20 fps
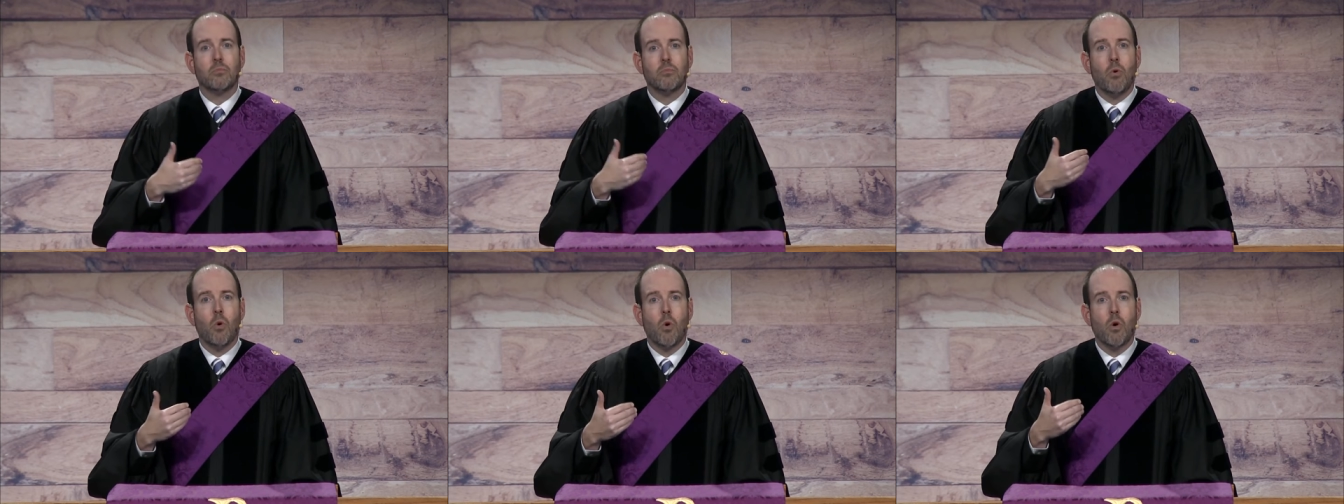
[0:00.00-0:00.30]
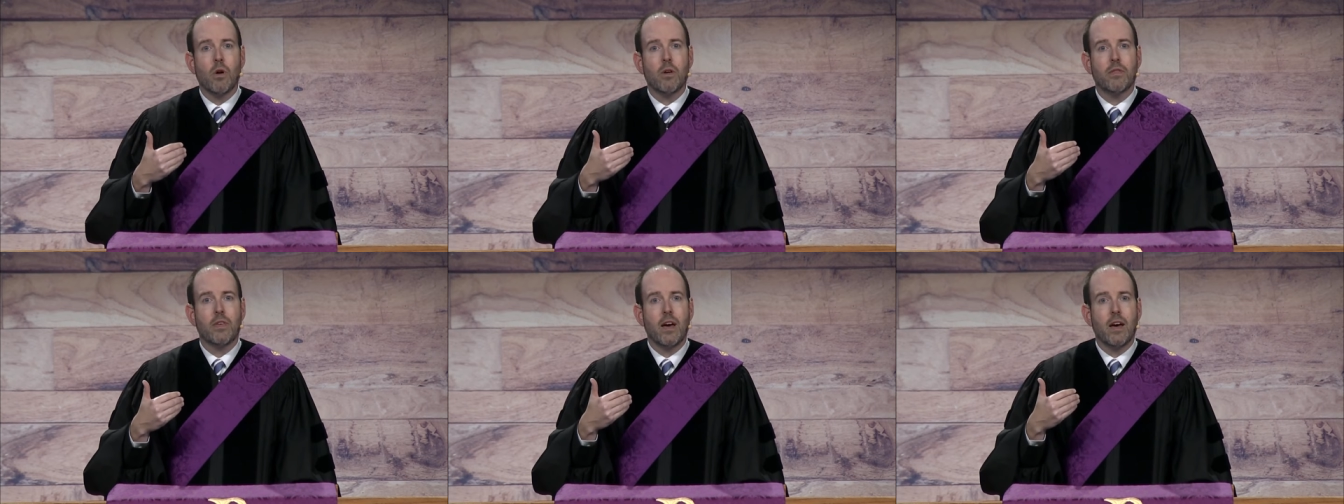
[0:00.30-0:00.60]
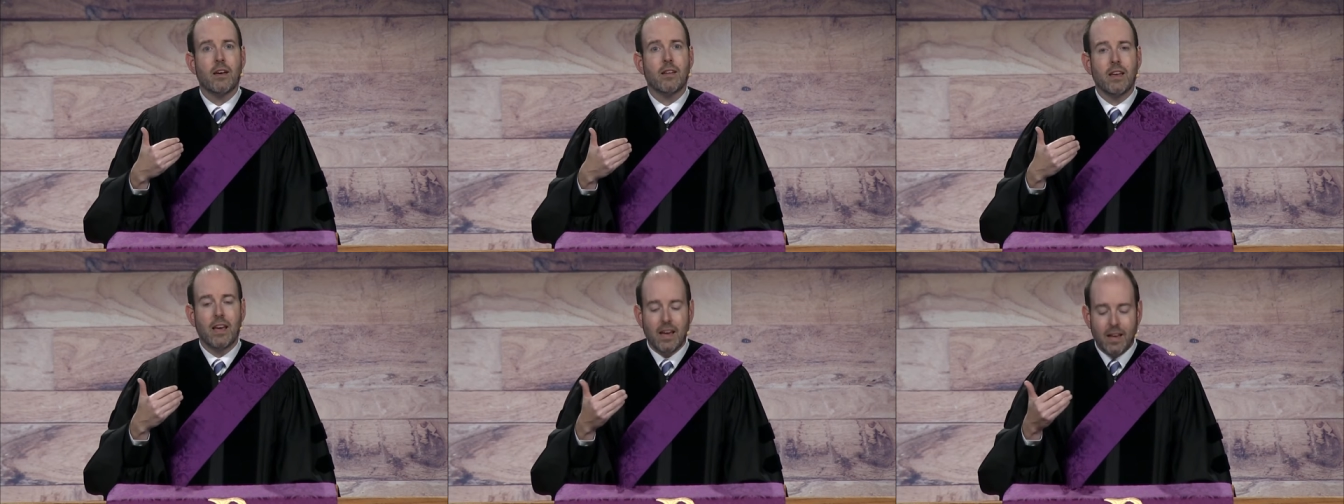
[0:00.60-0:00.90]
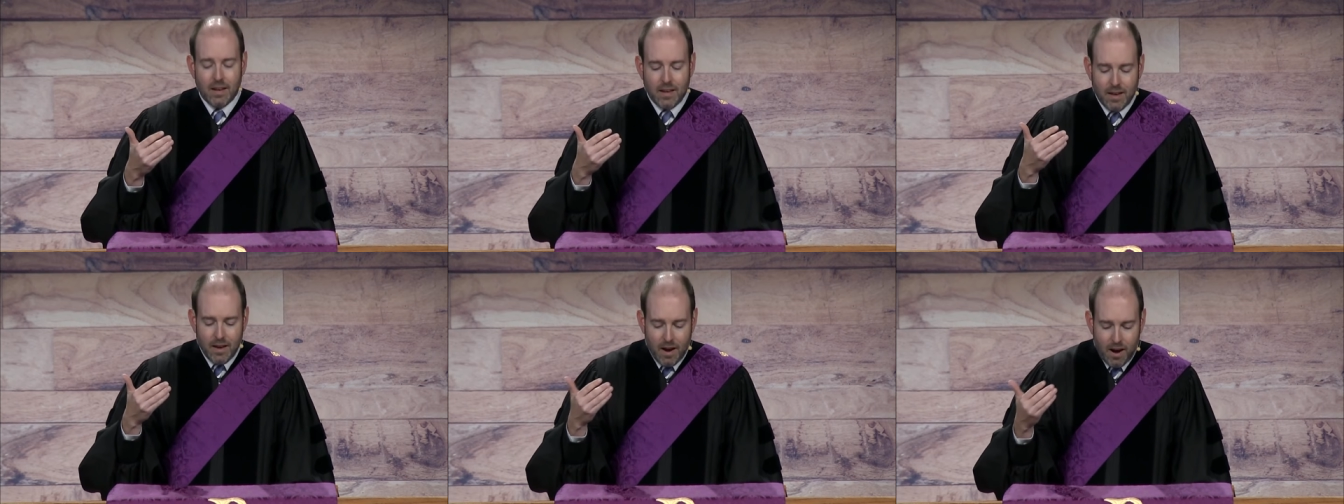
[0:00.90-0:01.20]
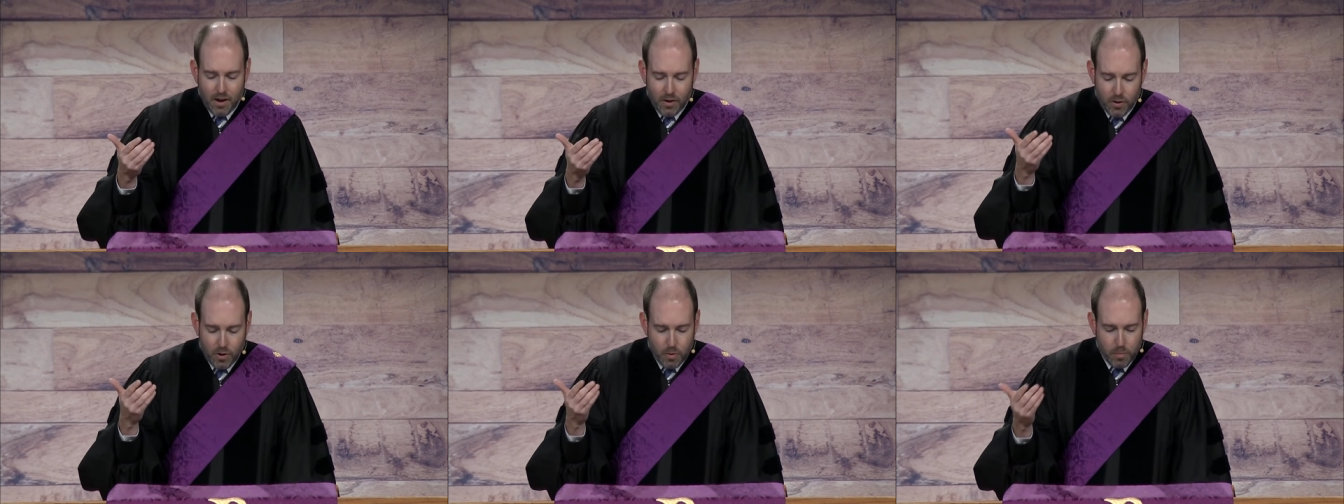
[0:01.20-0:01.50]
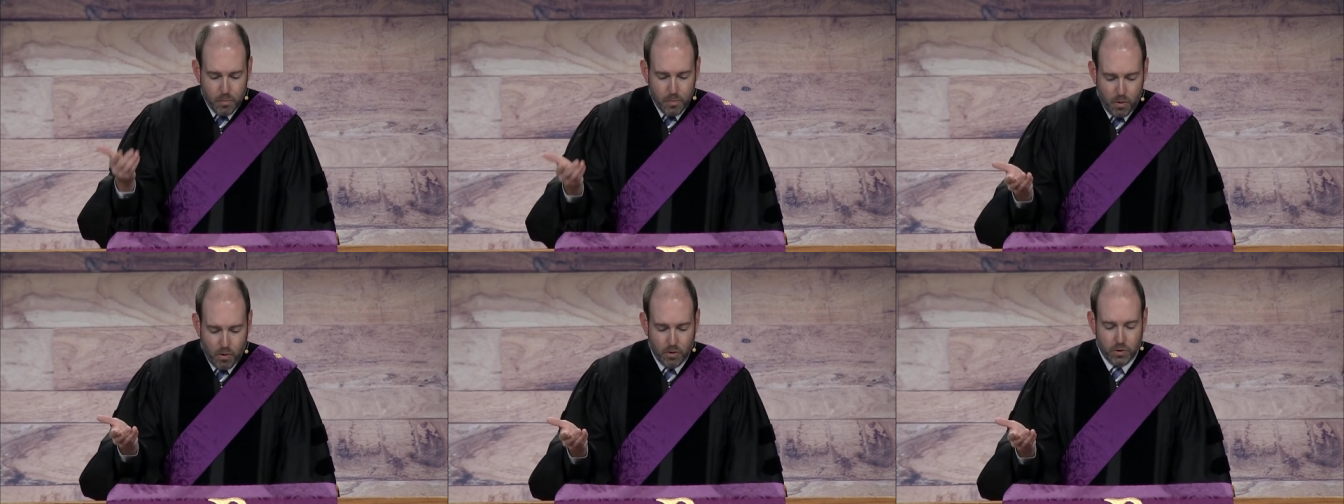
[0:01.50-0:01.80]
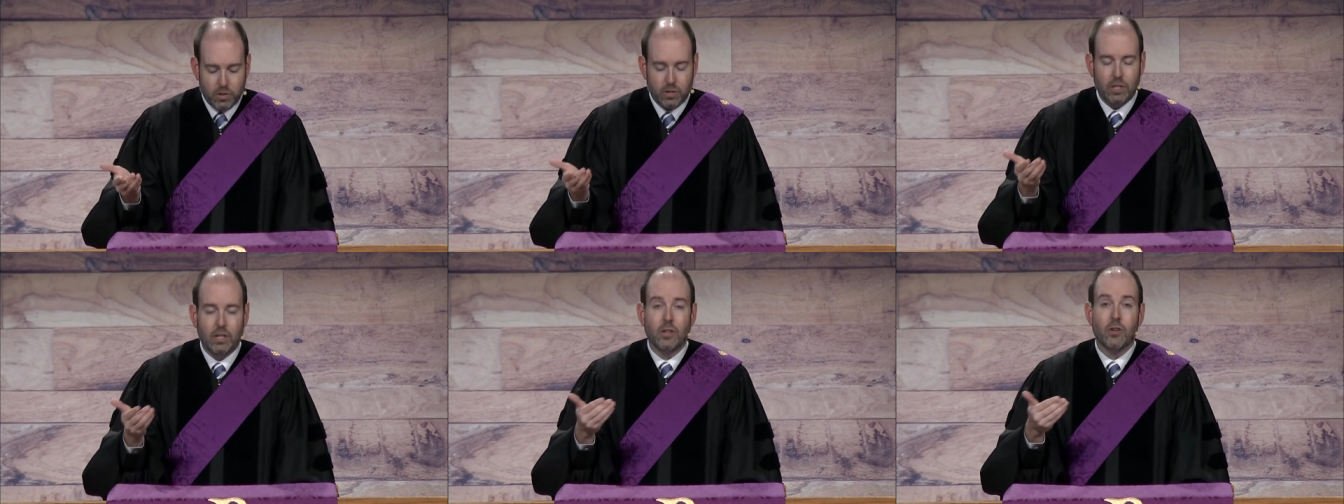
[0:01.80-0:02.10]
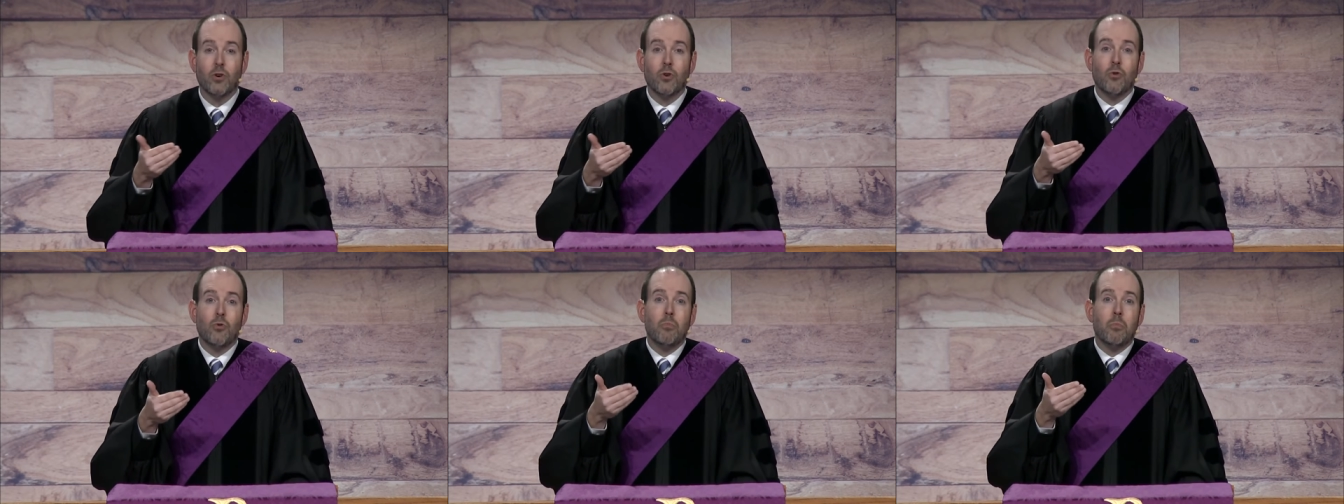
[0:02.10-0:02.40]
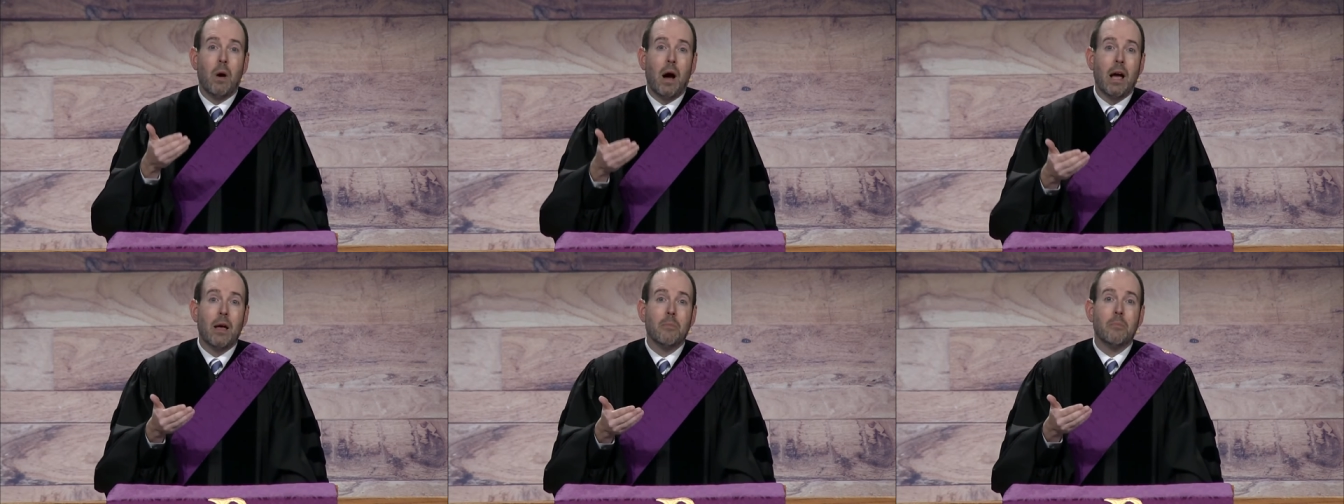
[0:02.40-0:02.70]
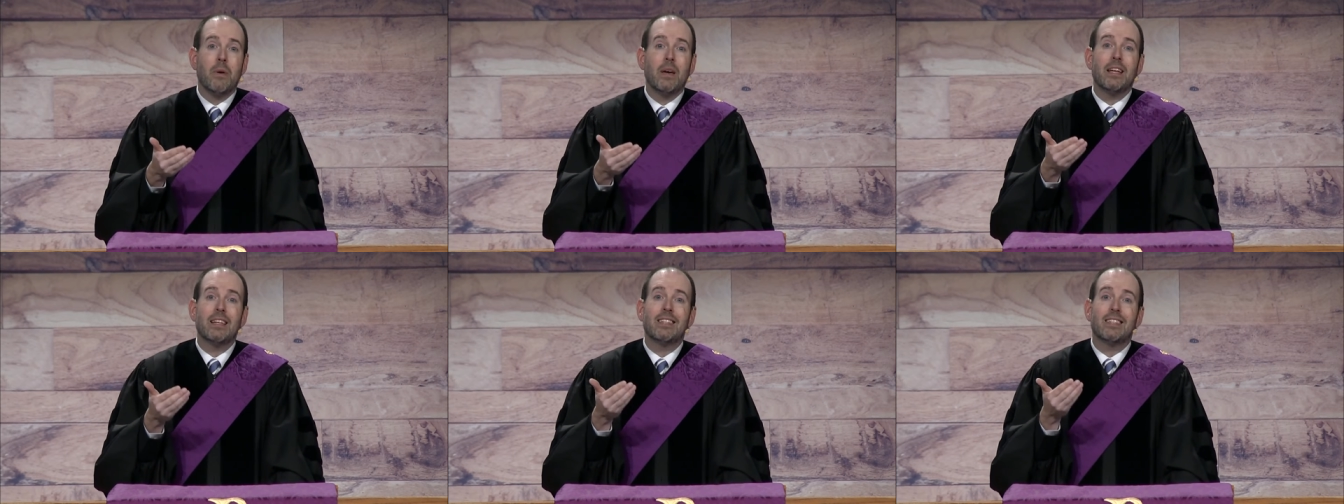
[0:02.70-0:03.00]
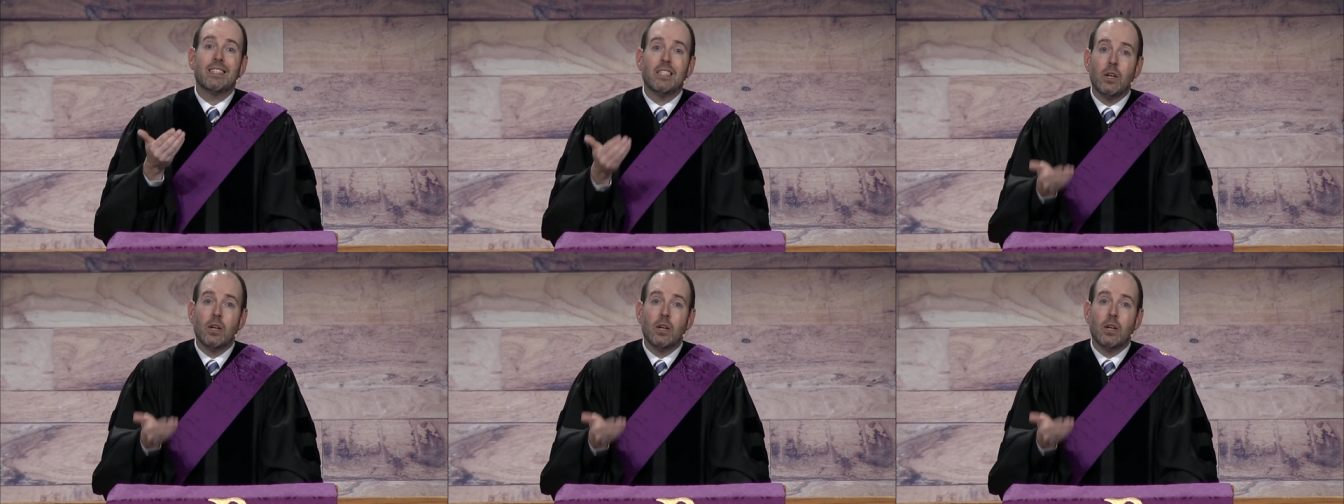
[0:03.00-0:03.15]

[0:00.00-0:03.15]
more than any other person who might be